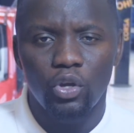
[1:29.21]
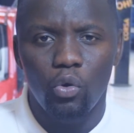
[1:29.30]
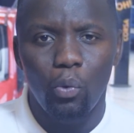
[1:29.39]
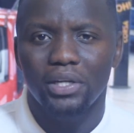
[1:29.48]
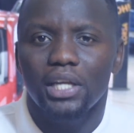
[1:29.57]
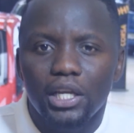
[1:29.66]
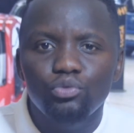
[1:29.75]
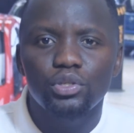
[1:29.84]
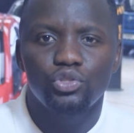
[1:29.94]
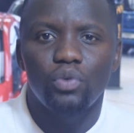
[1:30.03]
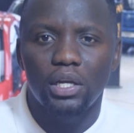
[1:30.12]
What
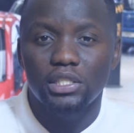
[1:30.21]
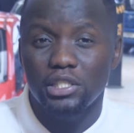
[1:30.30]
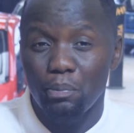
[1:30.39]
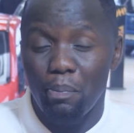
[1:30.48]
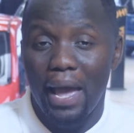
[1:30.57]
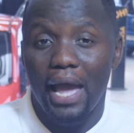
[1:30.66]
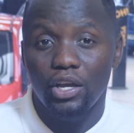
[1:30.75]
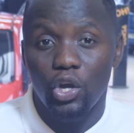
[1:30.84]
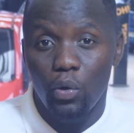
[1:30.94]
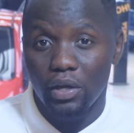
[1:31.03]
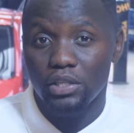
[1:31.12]
interest rate is the bank
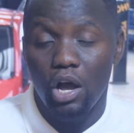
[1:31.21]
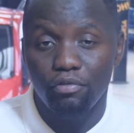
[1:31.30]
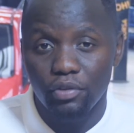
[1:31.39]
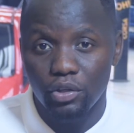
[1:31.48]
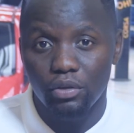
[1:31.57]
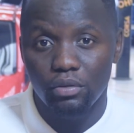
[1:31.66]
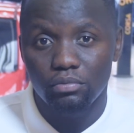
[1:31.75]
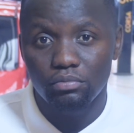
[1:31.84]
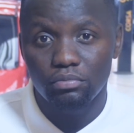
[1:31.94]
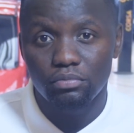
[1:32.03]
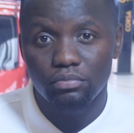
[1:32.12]
going to offer you?
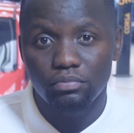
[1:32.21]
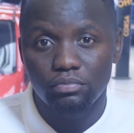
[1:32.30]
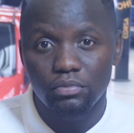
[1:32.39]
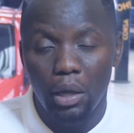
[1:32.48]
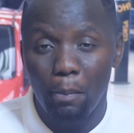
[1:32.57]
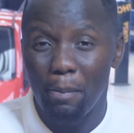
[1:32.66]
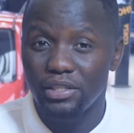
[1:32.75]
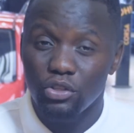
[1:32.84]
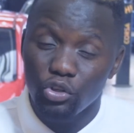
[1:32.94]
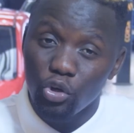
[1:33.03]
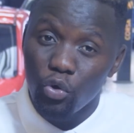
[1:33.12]
Based
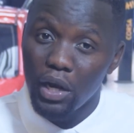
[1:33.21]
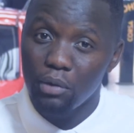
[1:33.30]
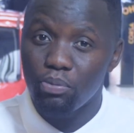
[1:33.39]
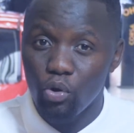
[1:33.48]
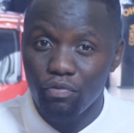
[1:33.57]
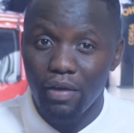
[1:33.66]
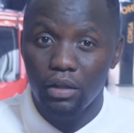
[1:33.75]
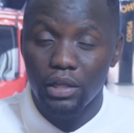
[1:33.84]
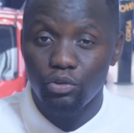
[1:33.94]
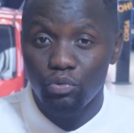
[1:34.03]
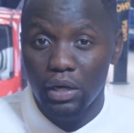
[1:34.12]
on your credit profile
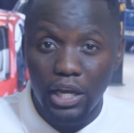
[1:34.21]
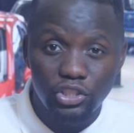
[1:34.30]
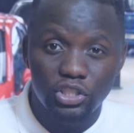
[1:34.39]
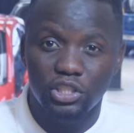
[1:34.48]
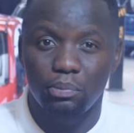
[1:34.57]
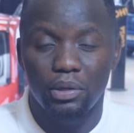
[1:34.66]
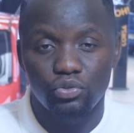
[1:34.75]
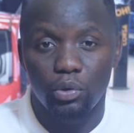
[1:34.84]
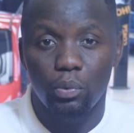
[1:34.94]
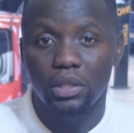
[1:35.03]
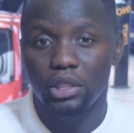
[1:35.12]
and relationship history
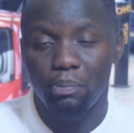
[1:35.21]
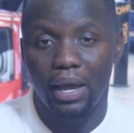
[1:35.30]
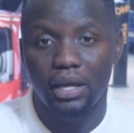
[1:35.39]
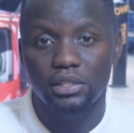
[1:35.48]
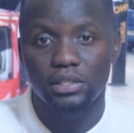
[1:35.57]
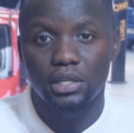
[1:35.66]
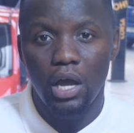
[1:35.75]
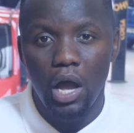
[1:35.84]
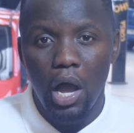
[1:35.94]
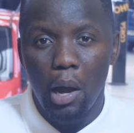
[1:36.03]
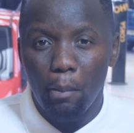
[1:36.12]
with the banks,
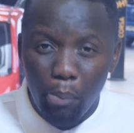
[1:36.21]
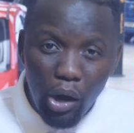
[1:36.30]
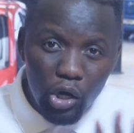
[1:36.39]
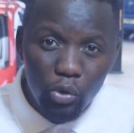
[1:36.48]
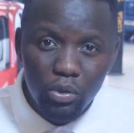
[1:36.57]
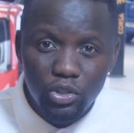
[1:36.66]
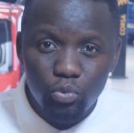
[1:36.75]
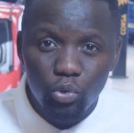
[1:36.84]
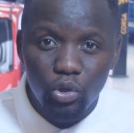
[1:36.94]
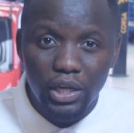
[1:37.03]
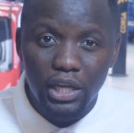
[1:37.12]
borrowers
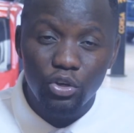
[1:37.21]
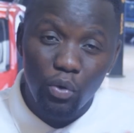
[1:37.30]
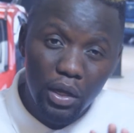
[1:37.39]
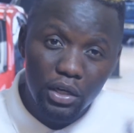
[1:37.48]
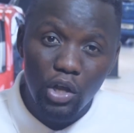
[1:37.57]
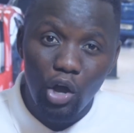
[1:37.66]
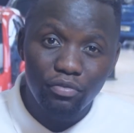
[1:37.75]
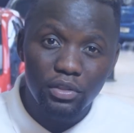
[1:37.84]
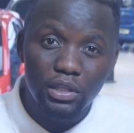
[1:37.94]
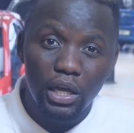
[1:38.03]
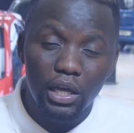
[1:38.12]
will get credit
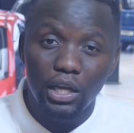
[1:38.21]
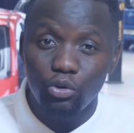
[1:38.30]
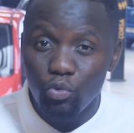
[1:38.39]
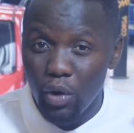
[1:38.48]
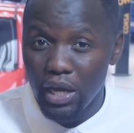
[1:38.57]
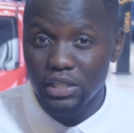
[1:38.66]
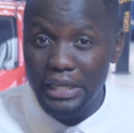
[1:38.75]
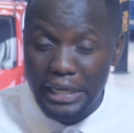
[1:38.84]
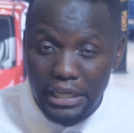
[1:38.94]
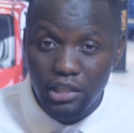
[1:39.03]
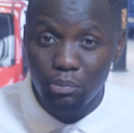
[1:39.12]
offered at a rate
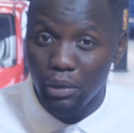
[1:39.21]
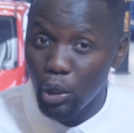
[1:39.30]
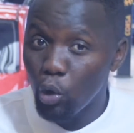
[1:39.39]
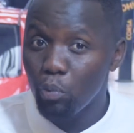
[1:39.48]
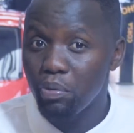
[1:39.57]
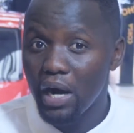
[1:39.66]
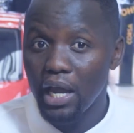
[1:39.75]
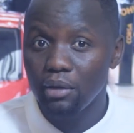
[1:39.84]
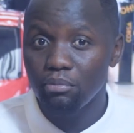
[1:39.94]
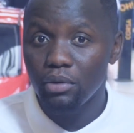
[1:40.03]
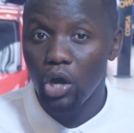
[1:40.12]
either below
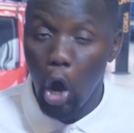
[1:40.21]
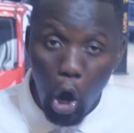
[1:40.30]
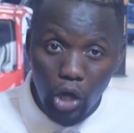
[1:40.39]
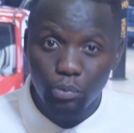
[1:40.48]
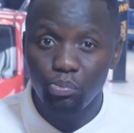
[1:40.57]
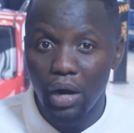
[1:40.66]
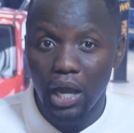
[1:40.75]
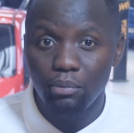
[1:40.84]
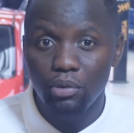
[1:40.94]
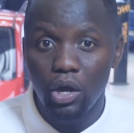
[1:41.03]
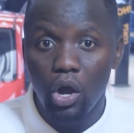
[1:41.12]
prime, on
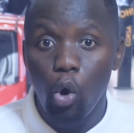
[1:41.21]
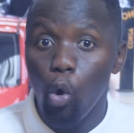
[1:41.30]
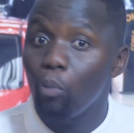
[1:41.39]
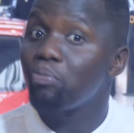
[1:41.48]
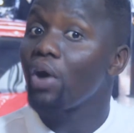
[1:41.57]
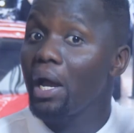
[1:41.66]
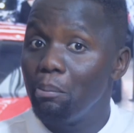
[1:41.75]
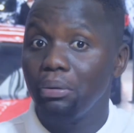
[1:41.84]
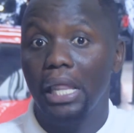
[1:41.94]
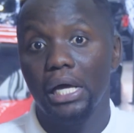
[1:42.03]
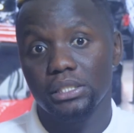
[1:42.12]
prime, or prime
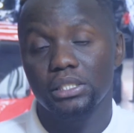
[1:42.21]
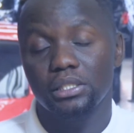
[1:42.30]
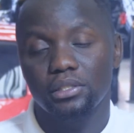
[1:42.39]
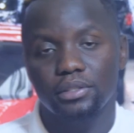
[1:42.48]
plus.